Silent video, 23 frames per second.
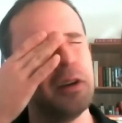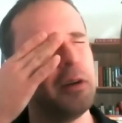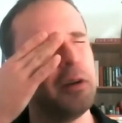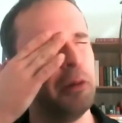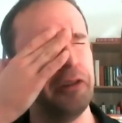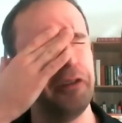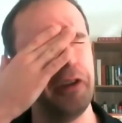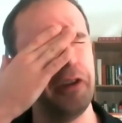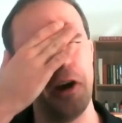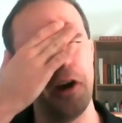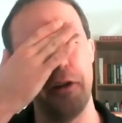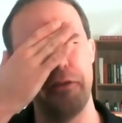
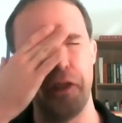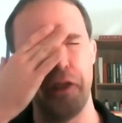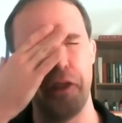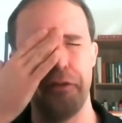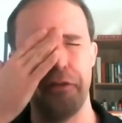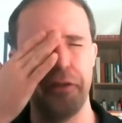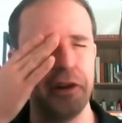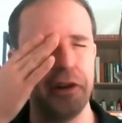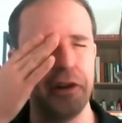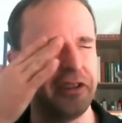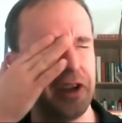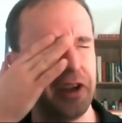Mattel, for the
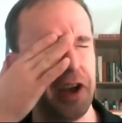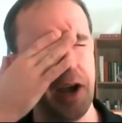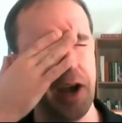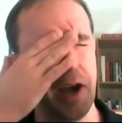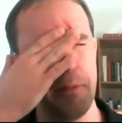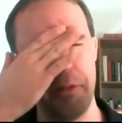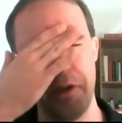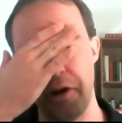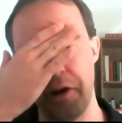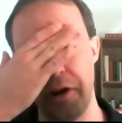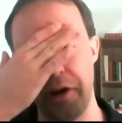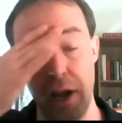first time,
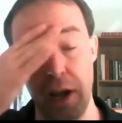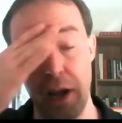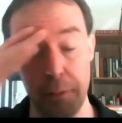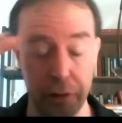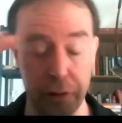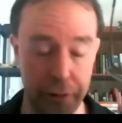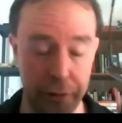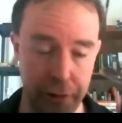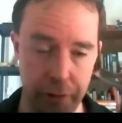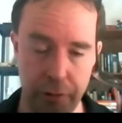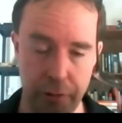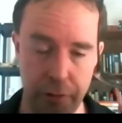they're able
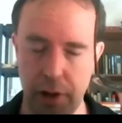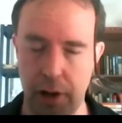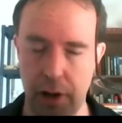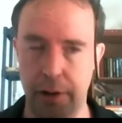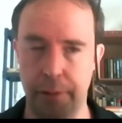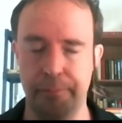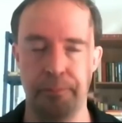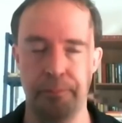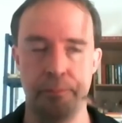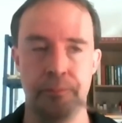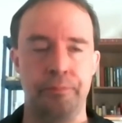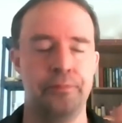to
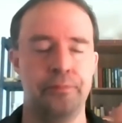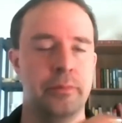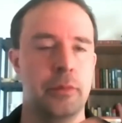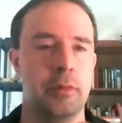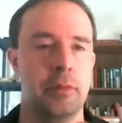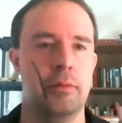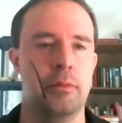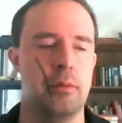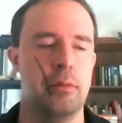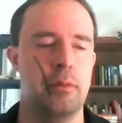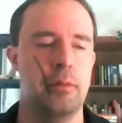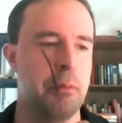um,
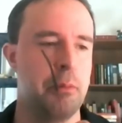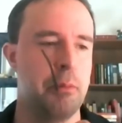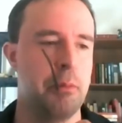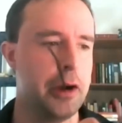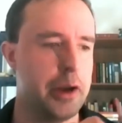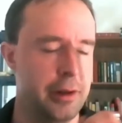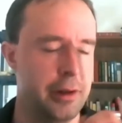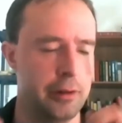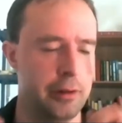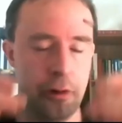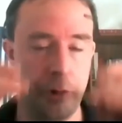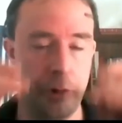
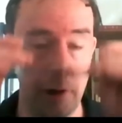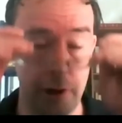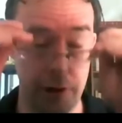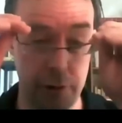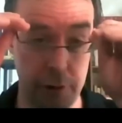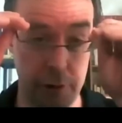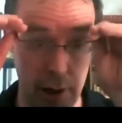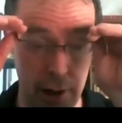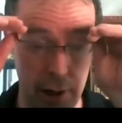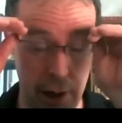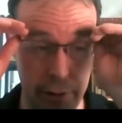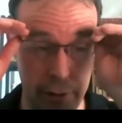market toys
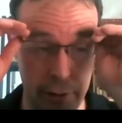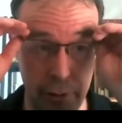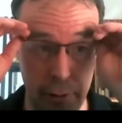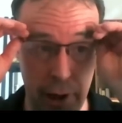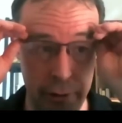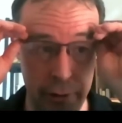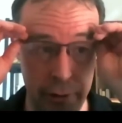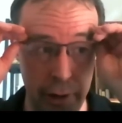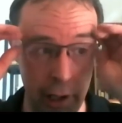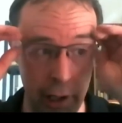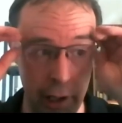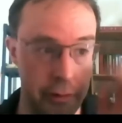on,
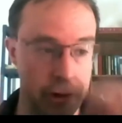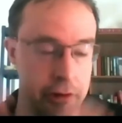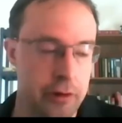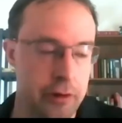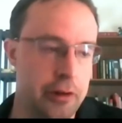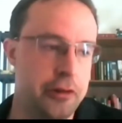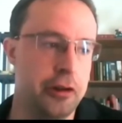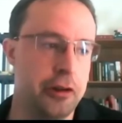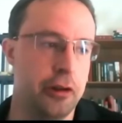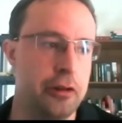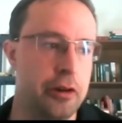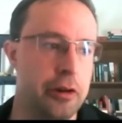on television to
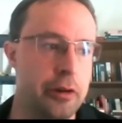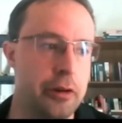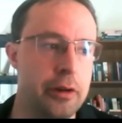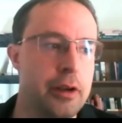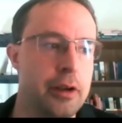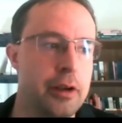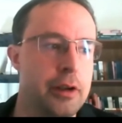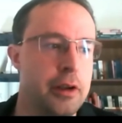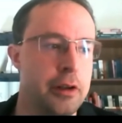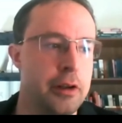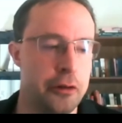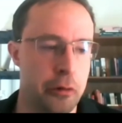children,
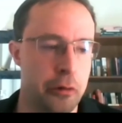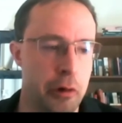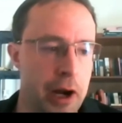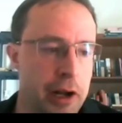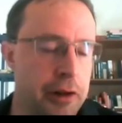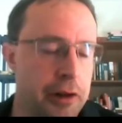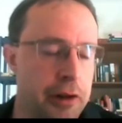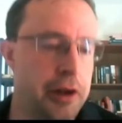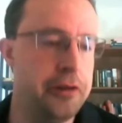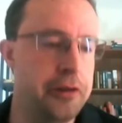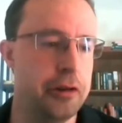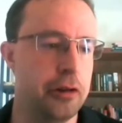
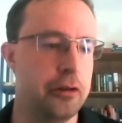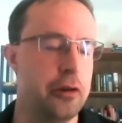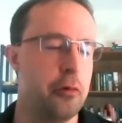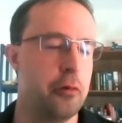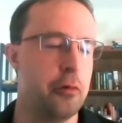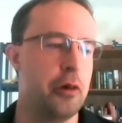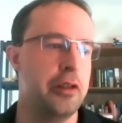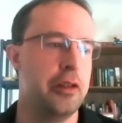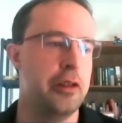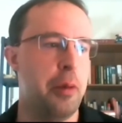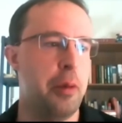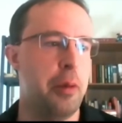directly to children,
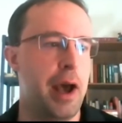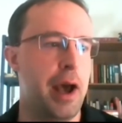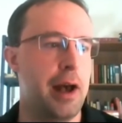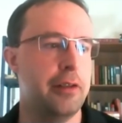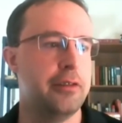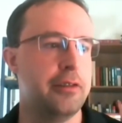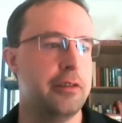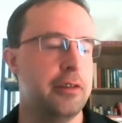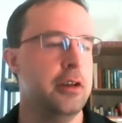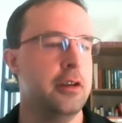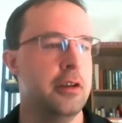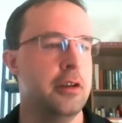where in the past,